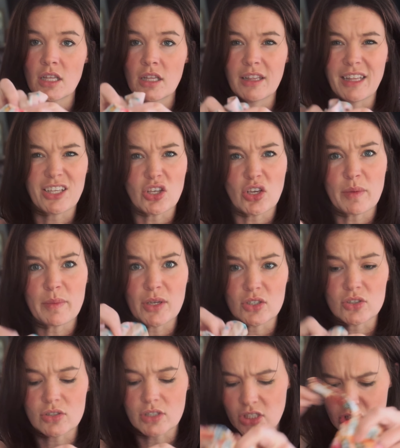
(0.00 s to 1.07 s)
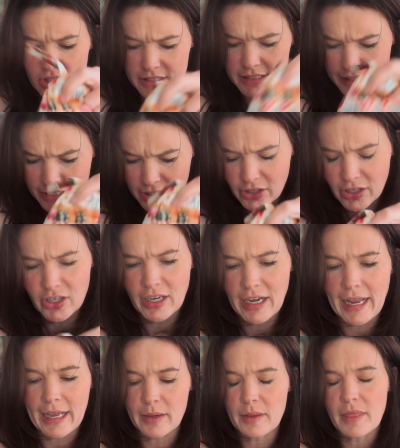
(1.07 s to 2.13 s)
Like you can put your scrunchies in here and you
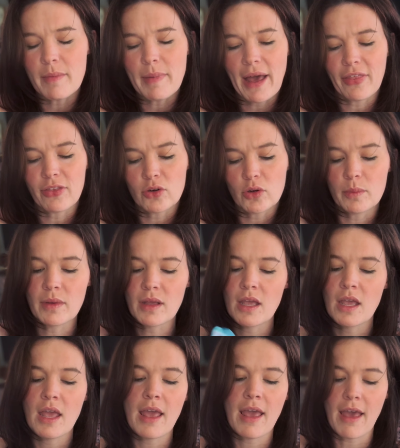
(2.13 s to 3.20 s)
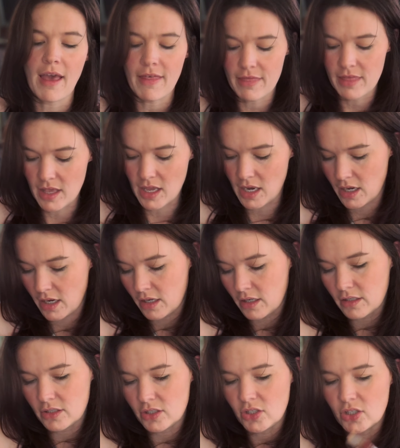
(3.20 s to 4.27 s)
hang out in the bathroom, and then
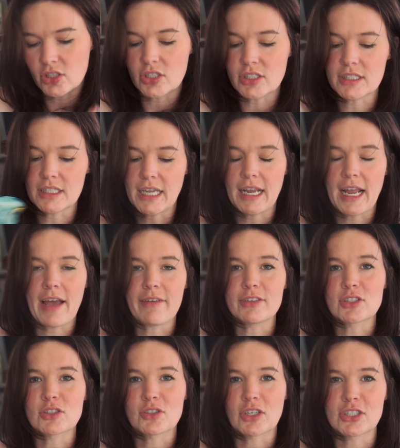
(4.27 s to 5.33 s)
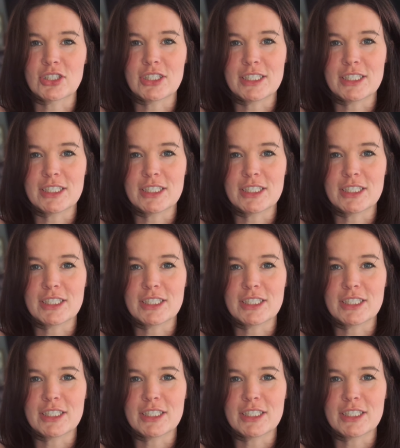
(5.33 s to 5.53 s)
you can just like have a scrunchie